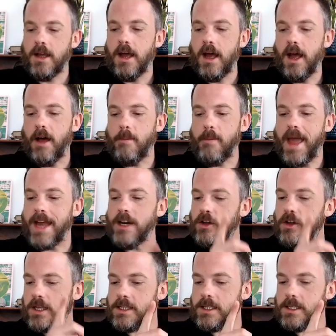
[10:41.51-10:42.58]
And you
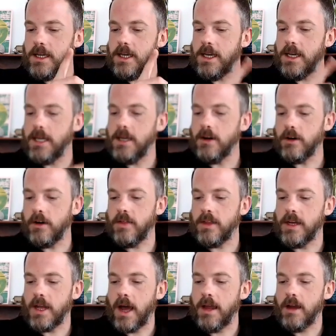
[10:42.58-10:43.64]
can see here in the
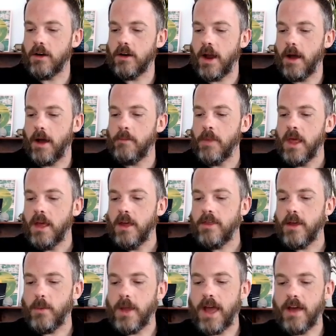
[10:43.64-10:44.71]
diagram
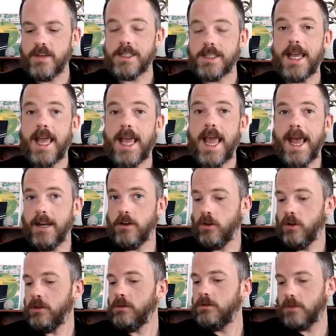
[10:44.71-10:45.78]
that we have this
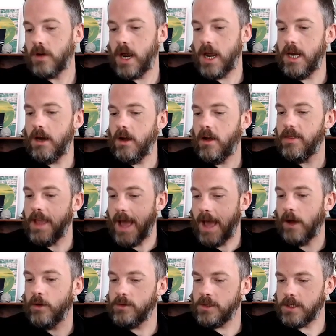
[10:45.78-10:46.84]
candle, right, on the
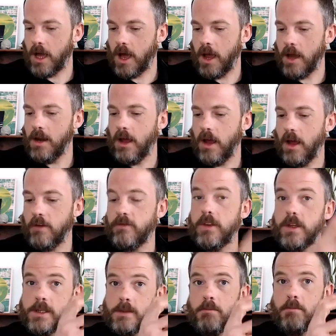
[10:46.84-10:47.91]
outside of
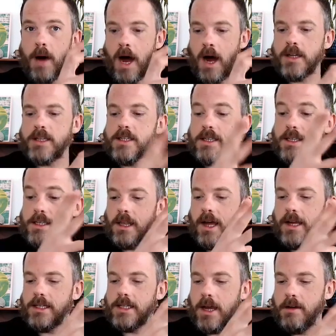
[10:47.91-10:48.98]
this box, this
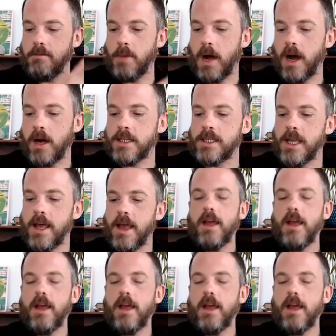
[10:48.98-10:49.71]
light-tight box.